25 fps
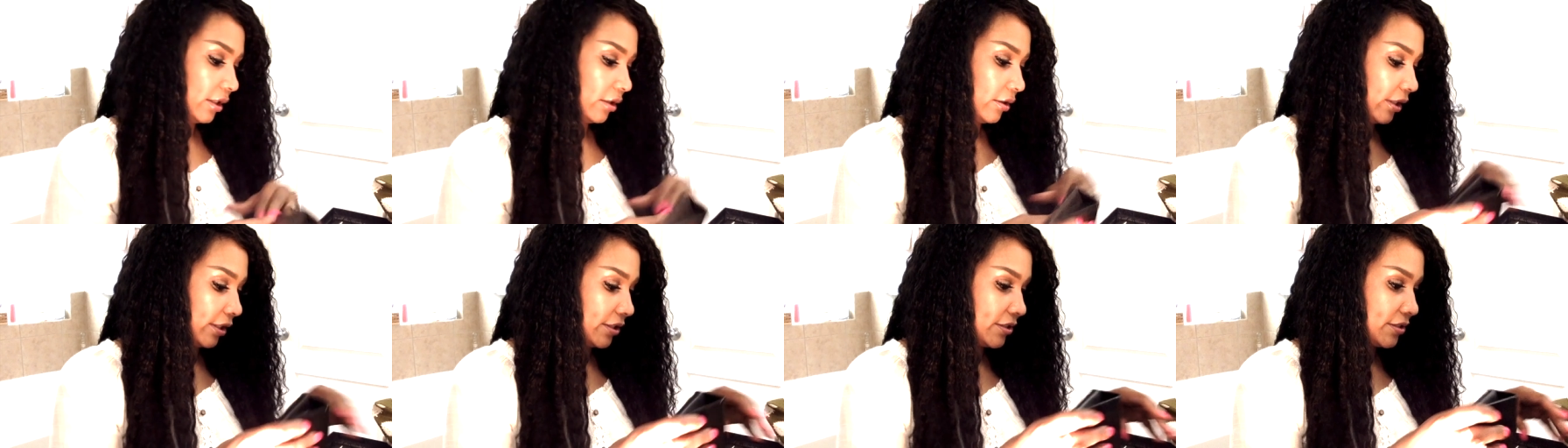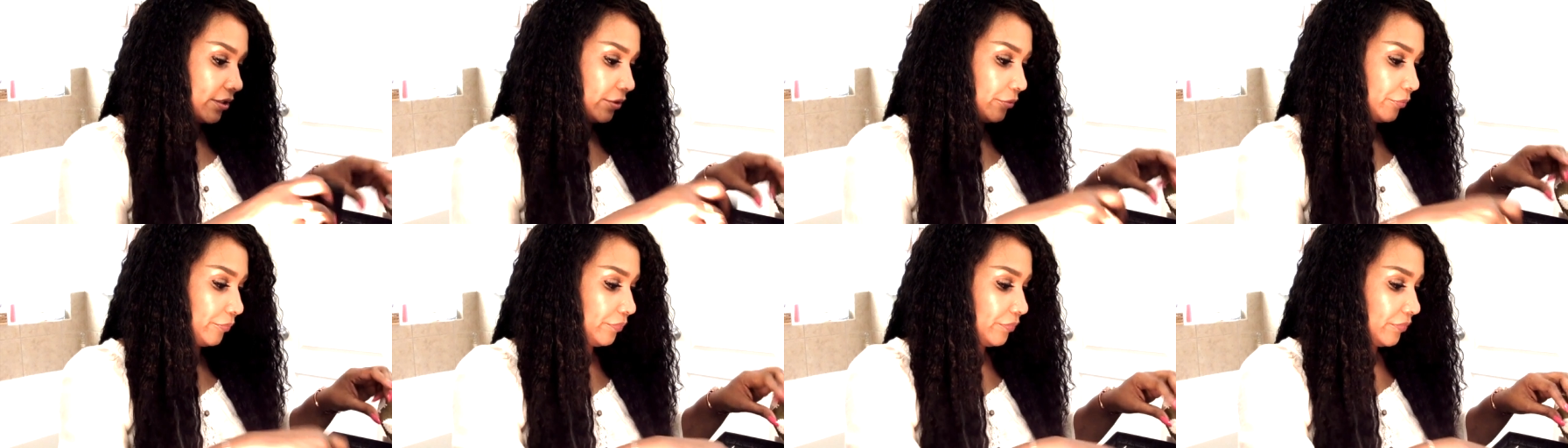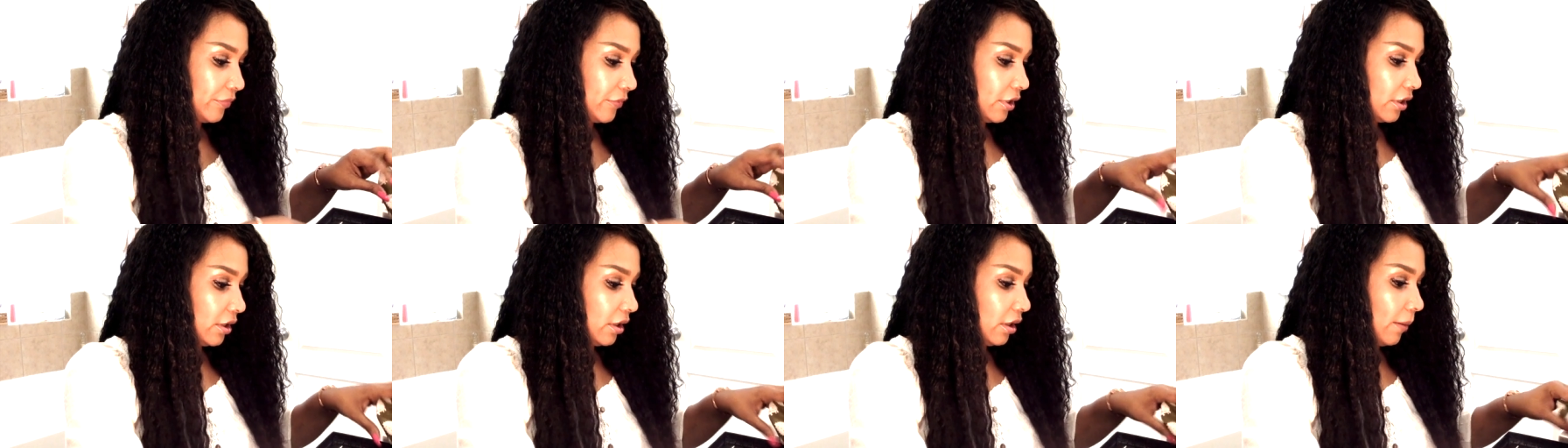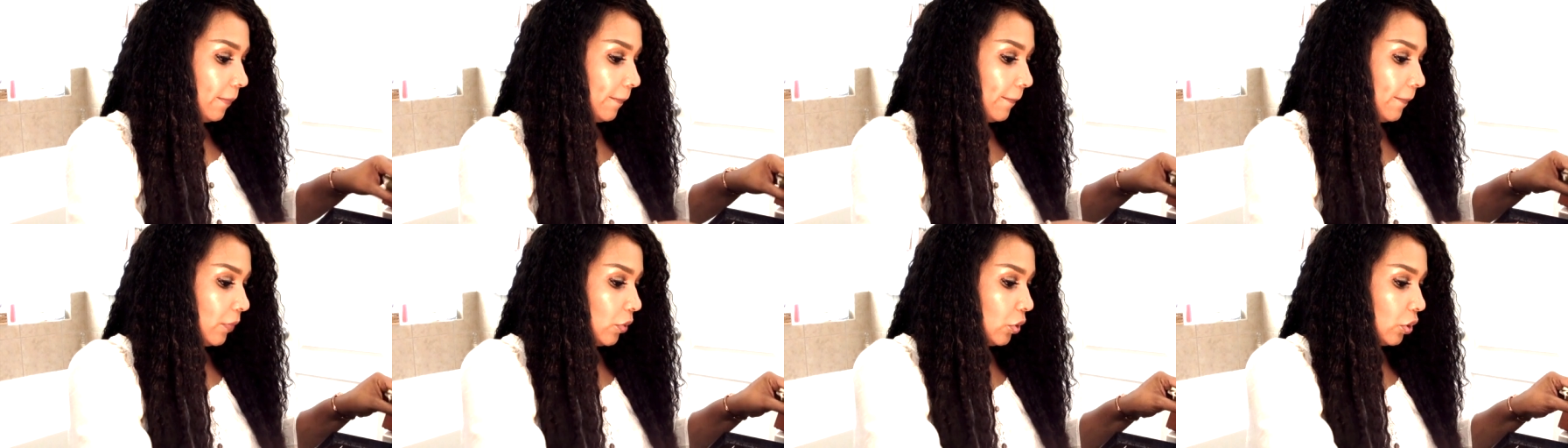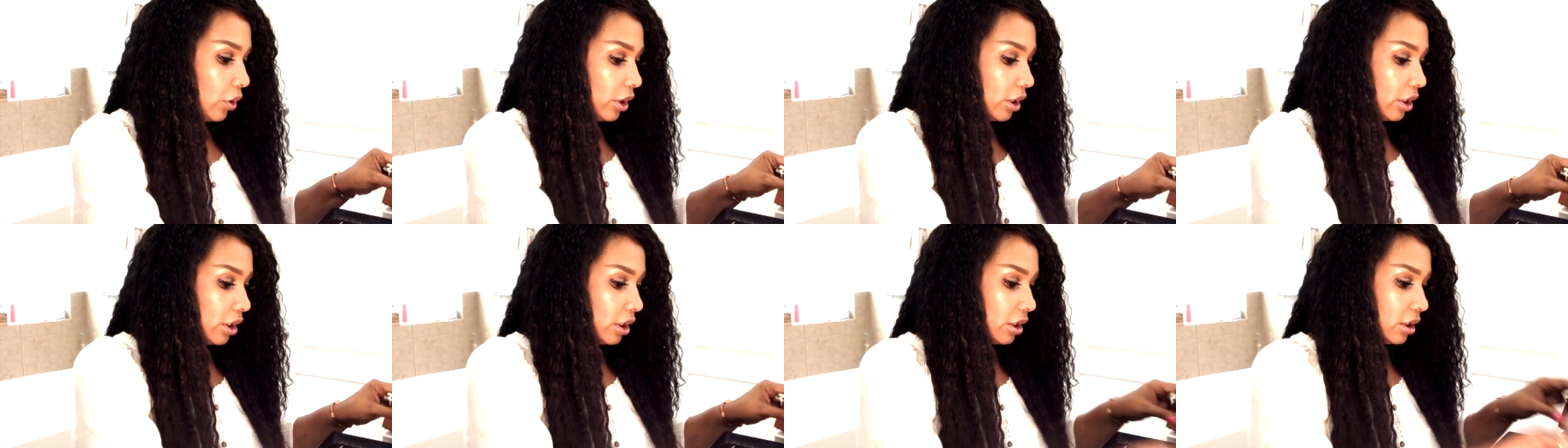Okay, so
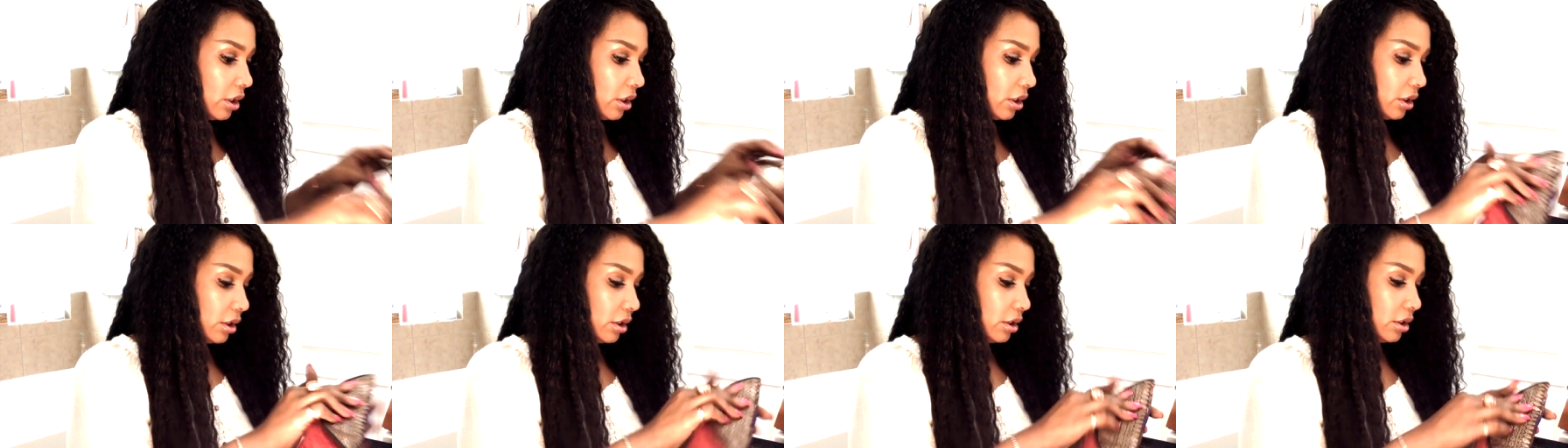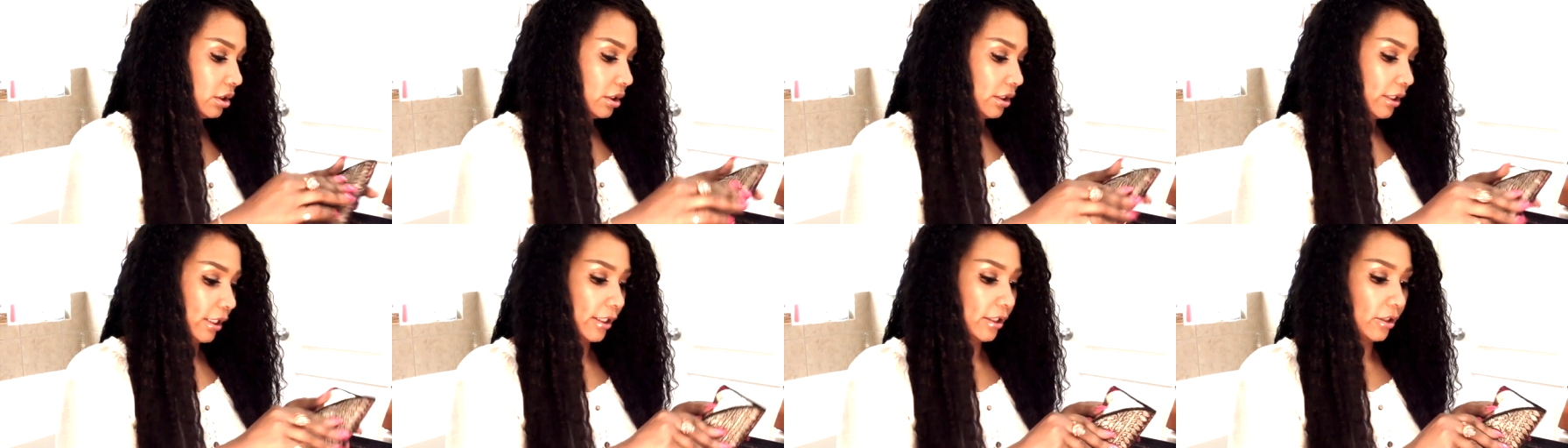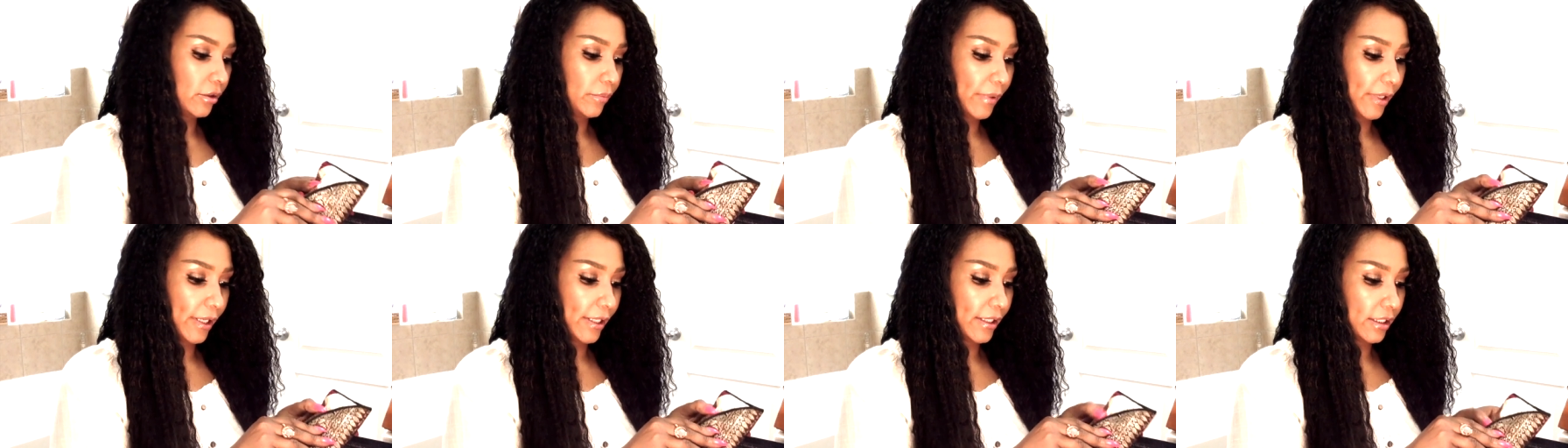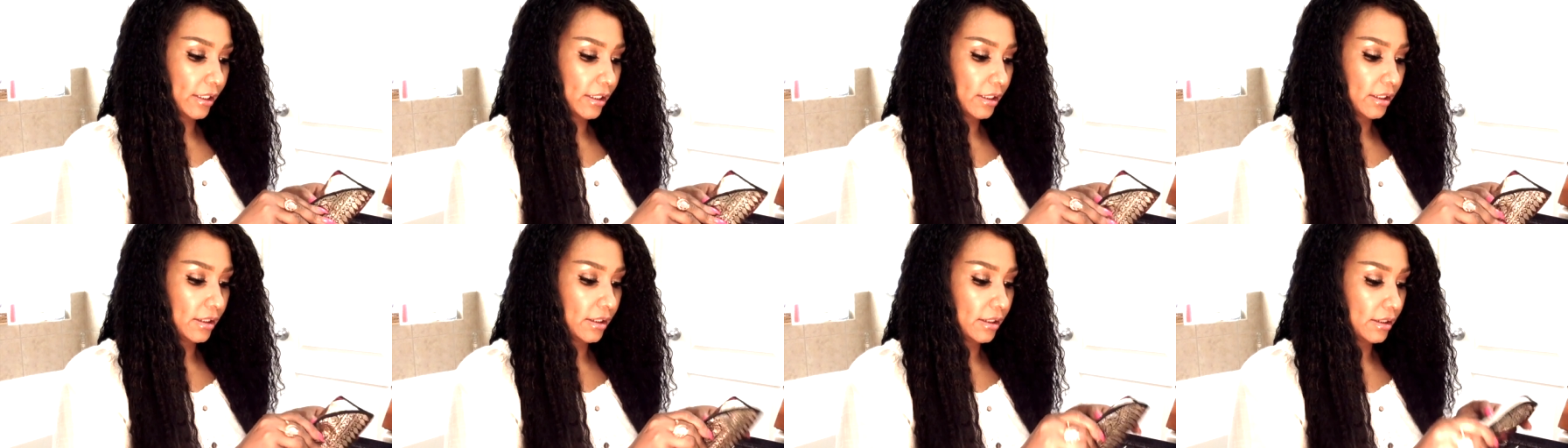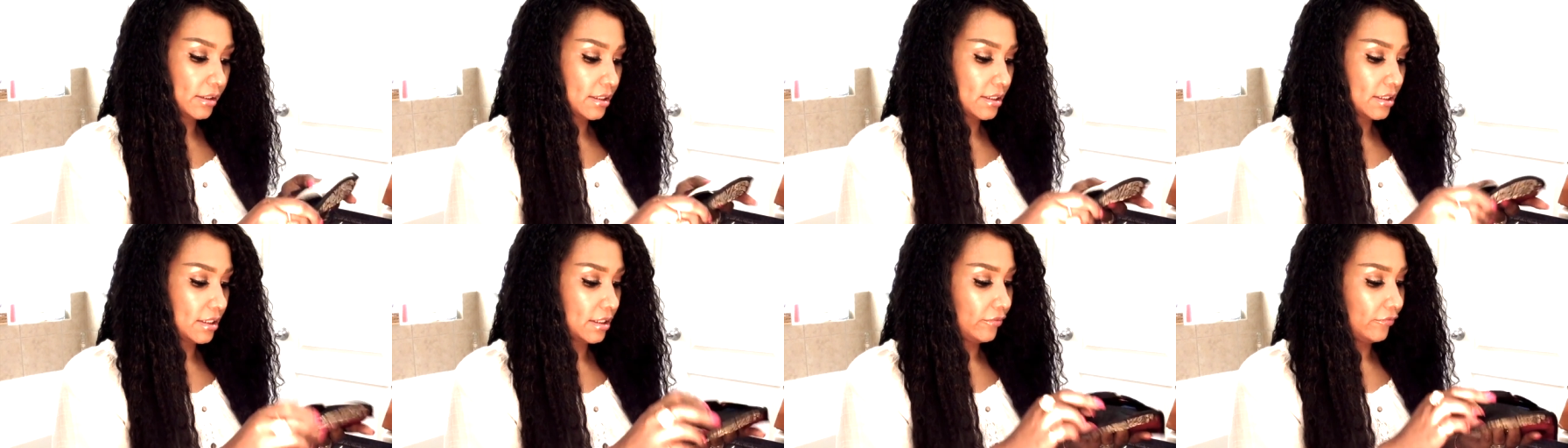more, gotta go back,
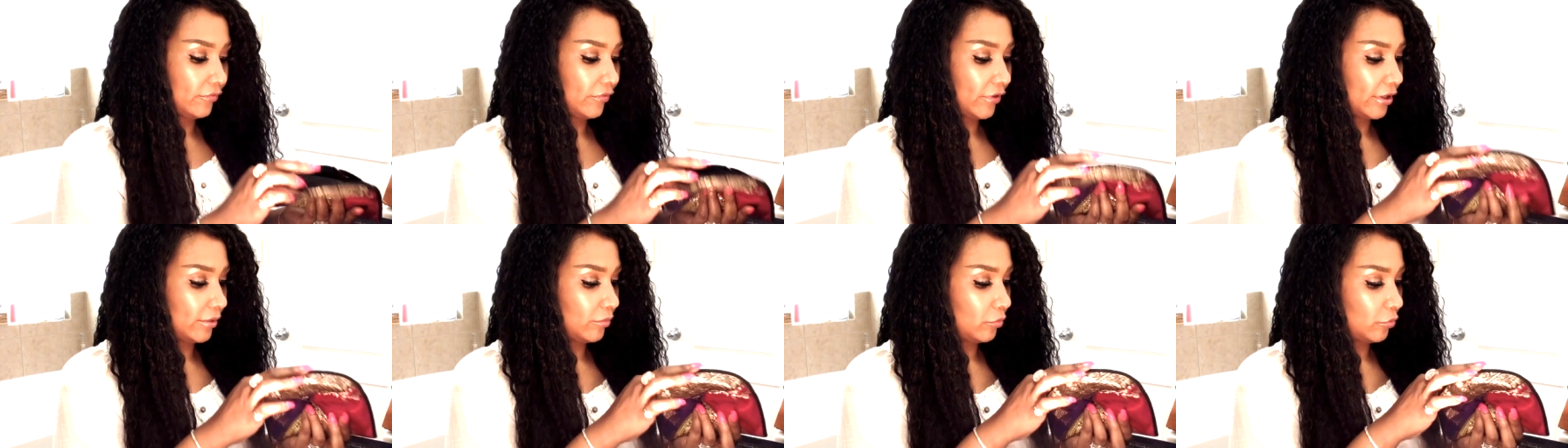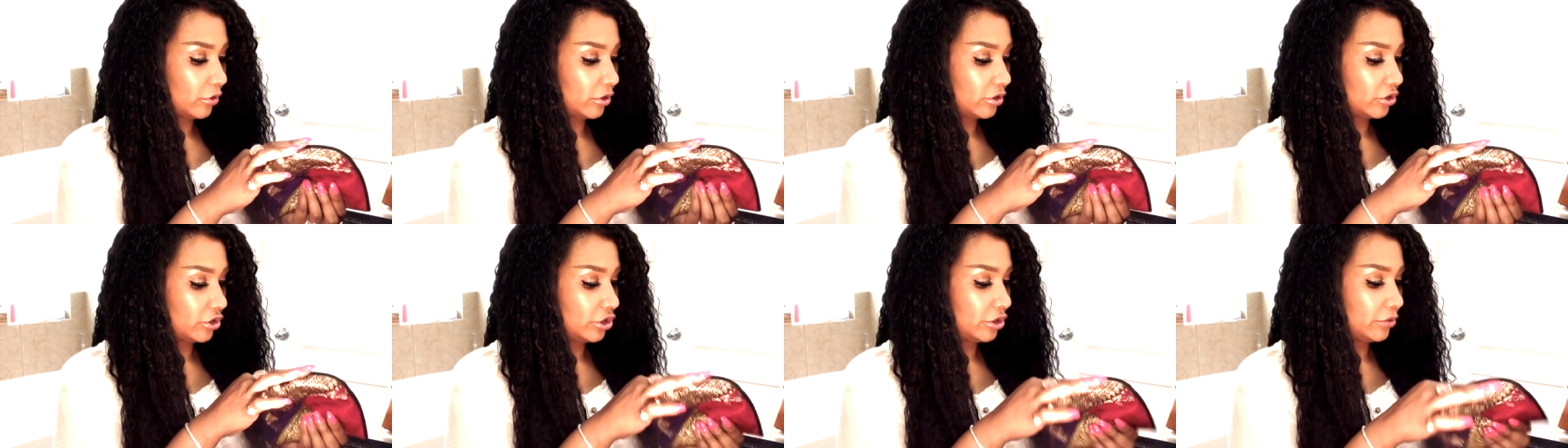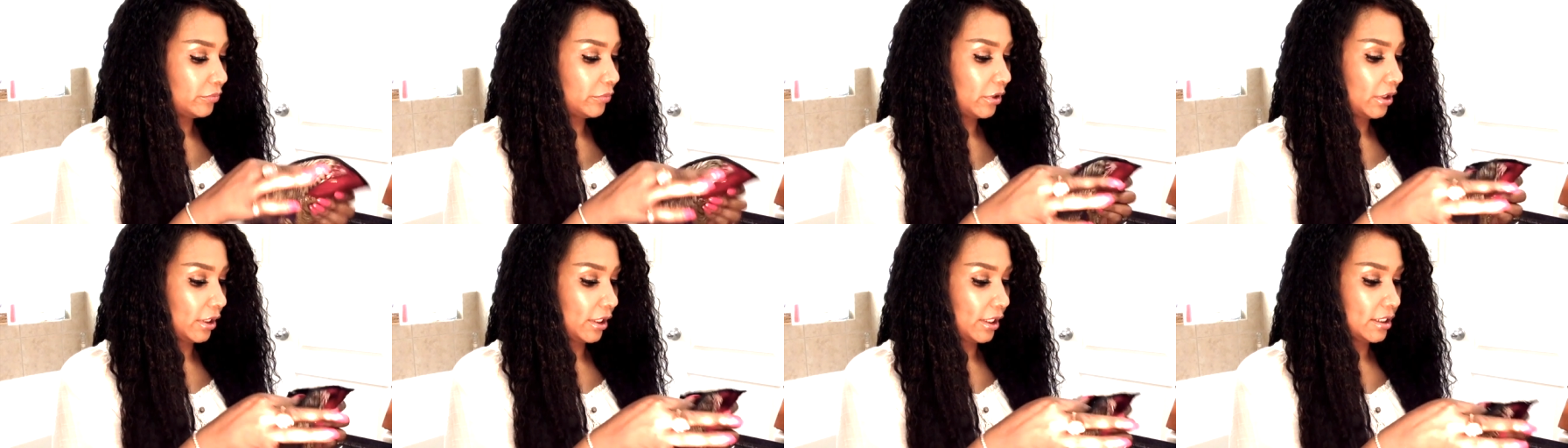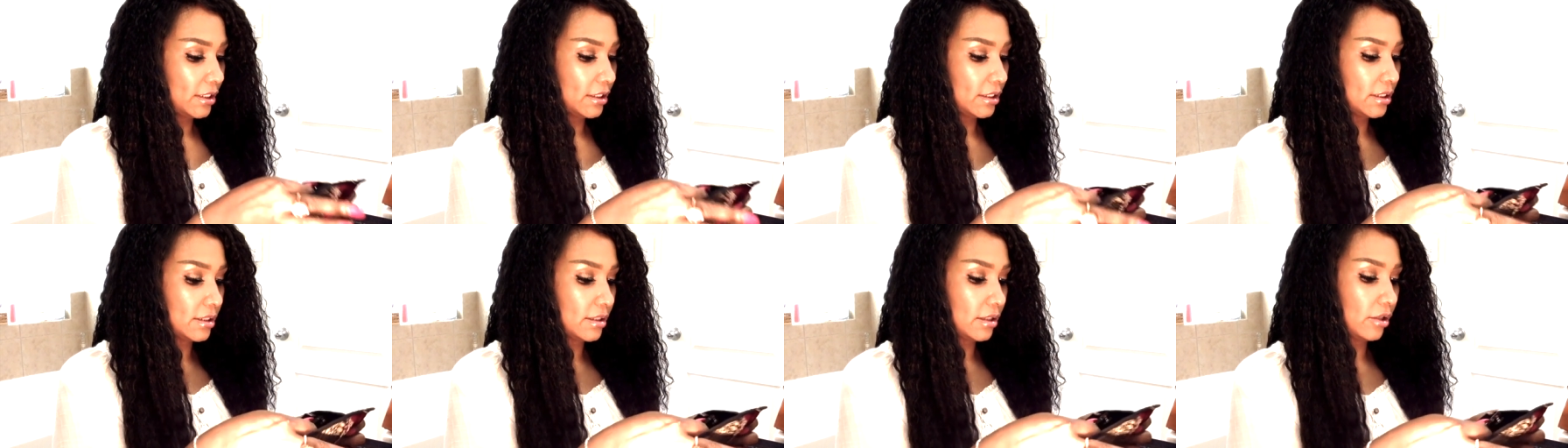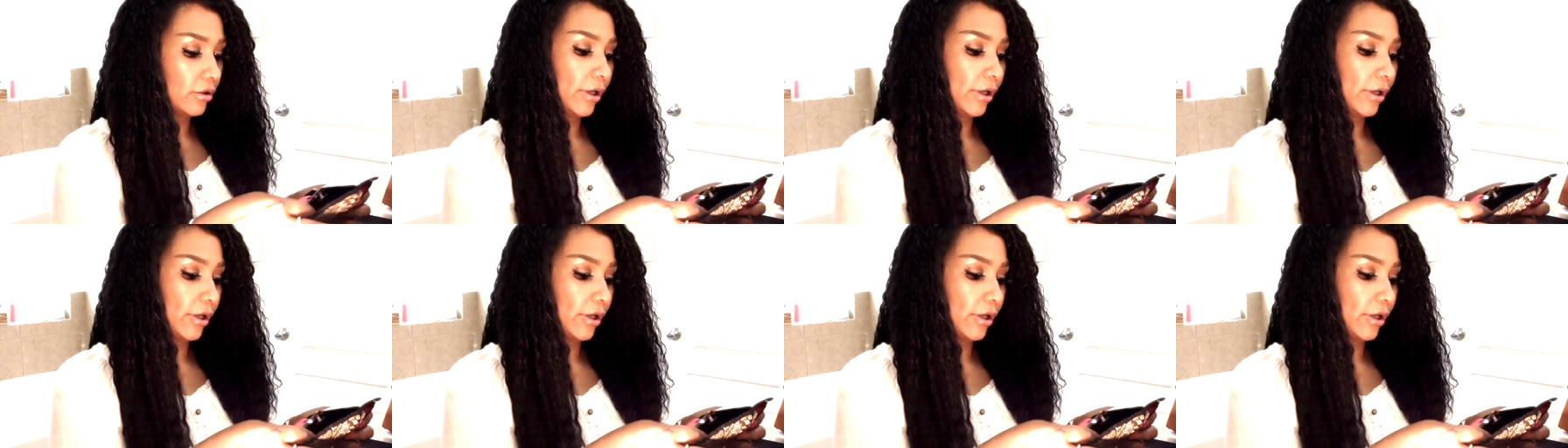see, find more cheap glasses.